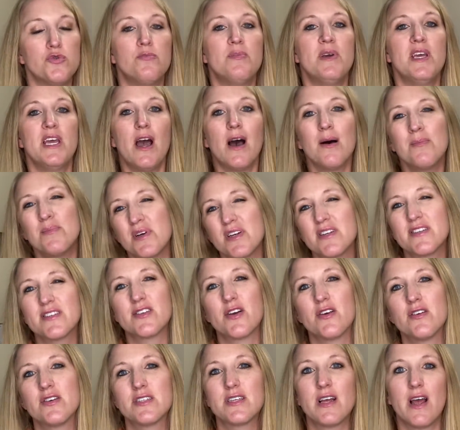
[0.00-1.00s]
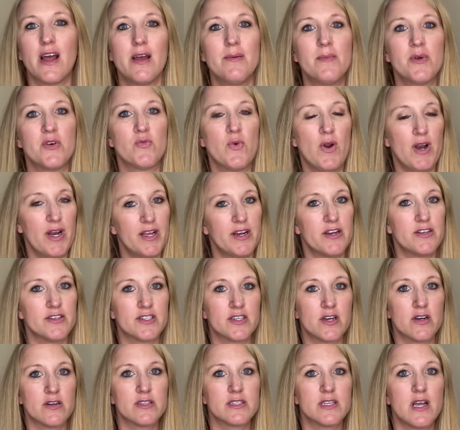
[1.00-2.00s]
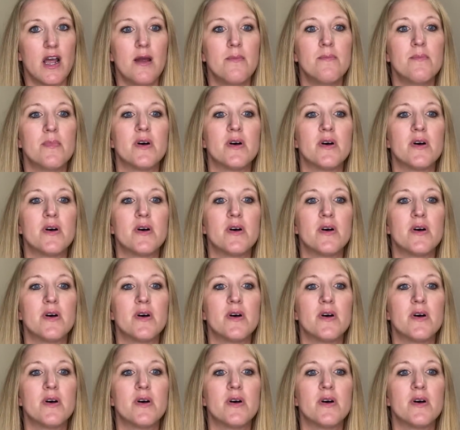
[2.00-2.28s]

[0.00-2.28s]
be up at a certain time and ready at a certain time,